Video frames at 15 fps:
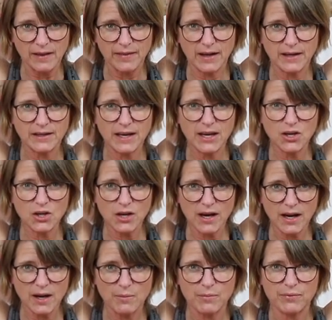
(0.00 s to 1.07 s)
And then take your
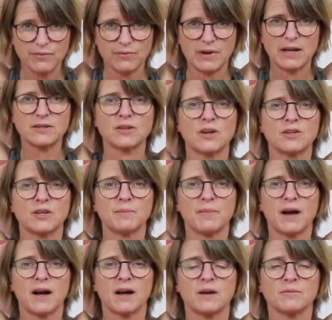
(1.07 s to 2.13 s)
head and press on your
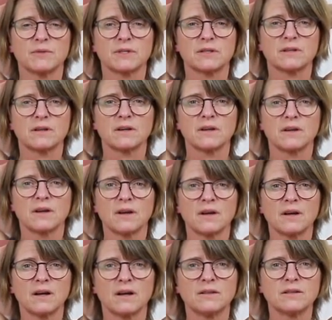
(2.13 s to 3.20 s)
palms.
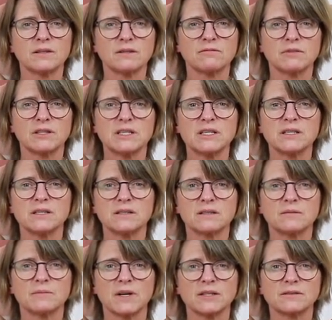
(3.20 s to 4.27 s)
And this releases
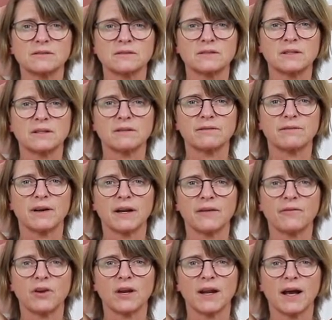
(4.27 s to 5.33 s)
the muscles in the front
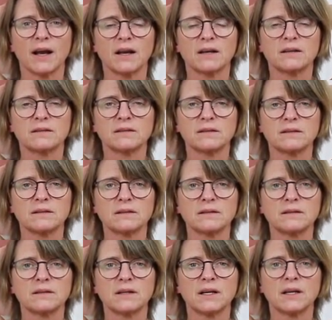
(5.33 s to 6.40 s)
of your neck.
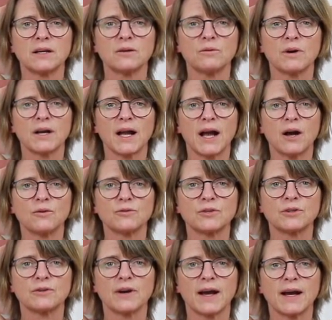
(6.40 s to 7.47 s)
We're
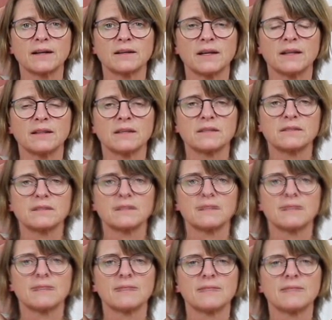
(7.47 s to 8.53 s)
counteracting this.